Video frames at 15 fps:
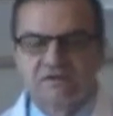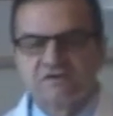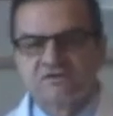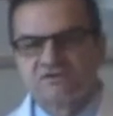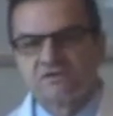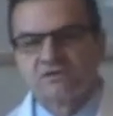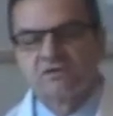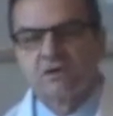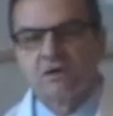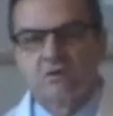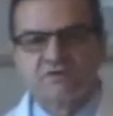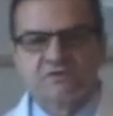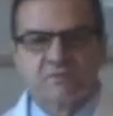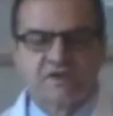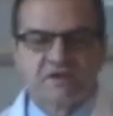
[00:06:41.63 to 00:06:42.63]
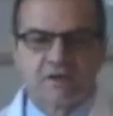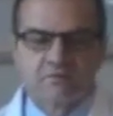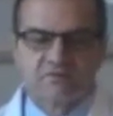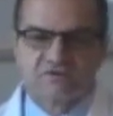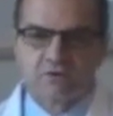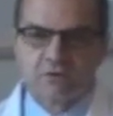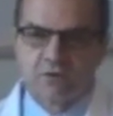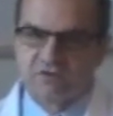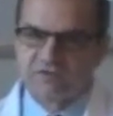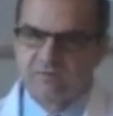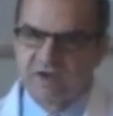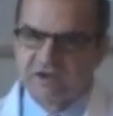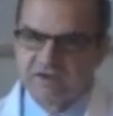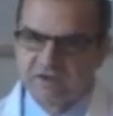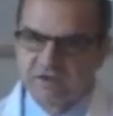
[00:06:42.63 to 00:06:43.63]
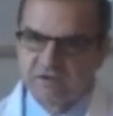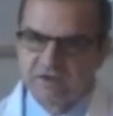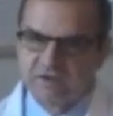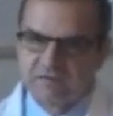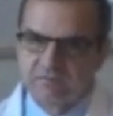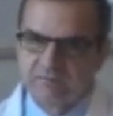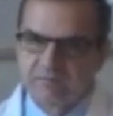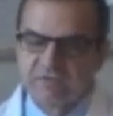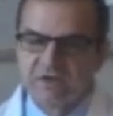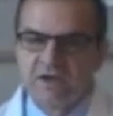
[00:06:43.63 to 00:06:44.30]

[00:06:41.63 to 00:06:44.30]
concern always becomes the growth of bacteria.